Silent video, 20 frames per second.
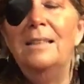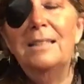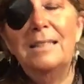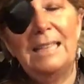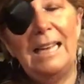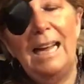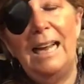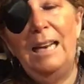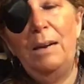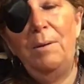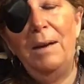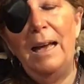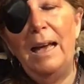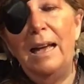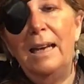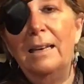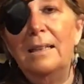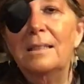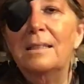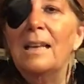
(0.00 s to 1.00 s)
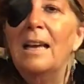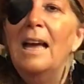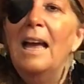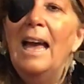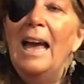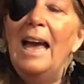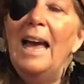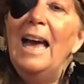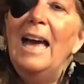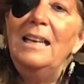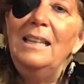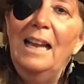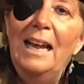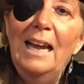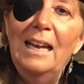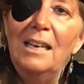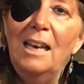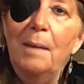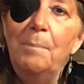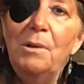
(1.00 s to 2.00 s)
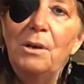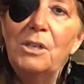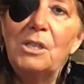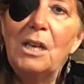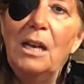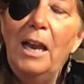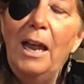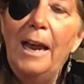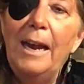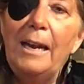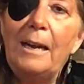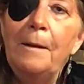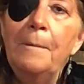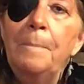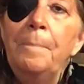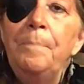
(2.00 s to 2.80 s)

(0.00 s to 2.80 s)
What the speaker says: scallywags and landlubbers alike,